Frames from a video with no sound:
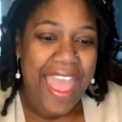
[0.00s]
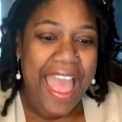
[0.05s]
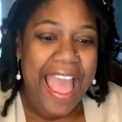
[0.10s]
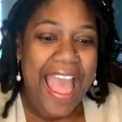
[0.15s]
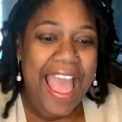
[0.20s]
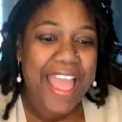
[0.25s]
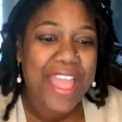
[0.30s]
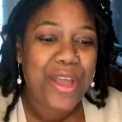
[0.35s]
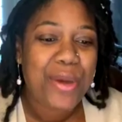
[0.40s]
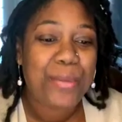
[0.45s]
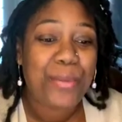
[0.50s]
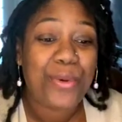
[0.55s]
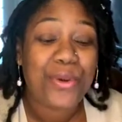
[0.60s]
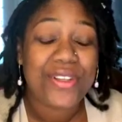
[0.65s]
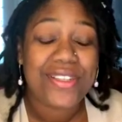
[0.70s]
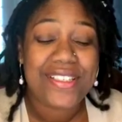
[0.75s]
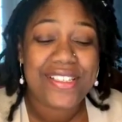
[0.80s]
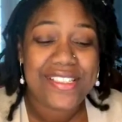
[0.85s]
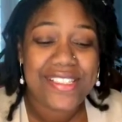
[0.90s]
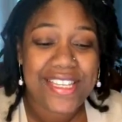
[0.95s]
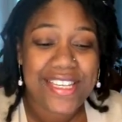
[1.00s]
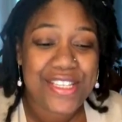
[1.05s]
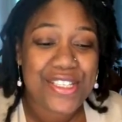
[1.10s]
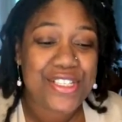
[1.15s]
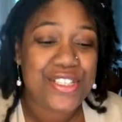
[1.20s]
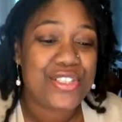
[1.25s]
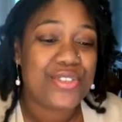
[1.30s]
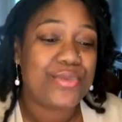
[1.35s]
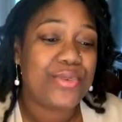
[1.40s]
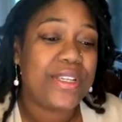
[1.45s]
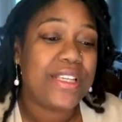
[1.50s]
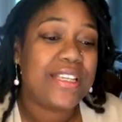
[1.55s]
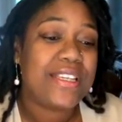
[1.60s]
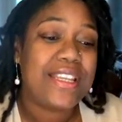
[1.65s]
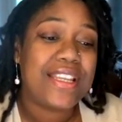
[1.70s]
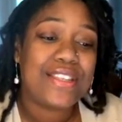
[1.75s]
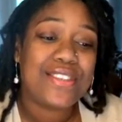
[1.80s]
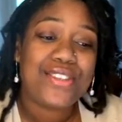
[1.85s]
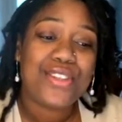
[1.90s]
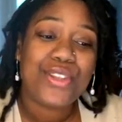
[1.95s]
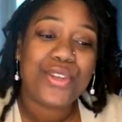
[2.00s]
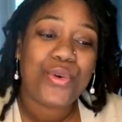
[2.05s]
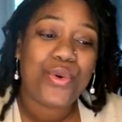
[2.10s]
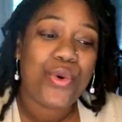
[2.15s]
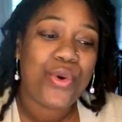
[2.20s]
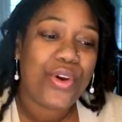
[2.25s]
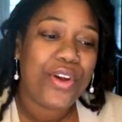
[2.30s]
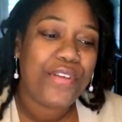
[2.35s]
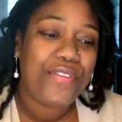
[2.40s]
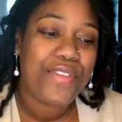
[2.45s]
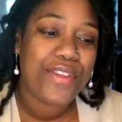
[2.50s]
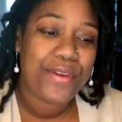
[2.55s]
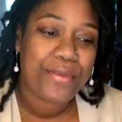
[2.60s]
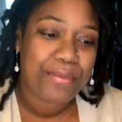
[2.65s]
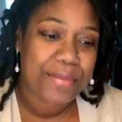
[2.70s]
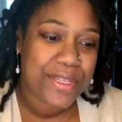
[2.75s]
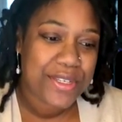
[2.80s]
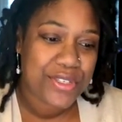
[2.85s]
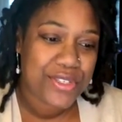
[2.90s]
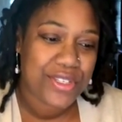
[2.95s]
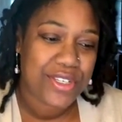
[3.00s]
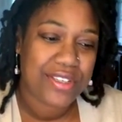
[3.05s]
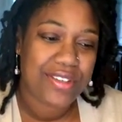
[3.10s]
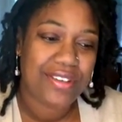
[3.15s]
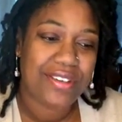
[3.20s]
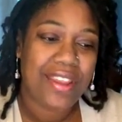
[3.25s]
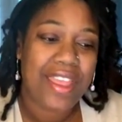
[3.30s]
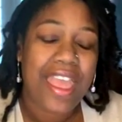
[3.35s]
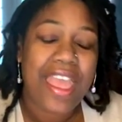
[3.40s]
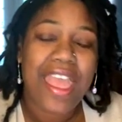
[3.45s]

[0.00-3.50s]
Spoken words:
I help organizations reconnect to the core of their mission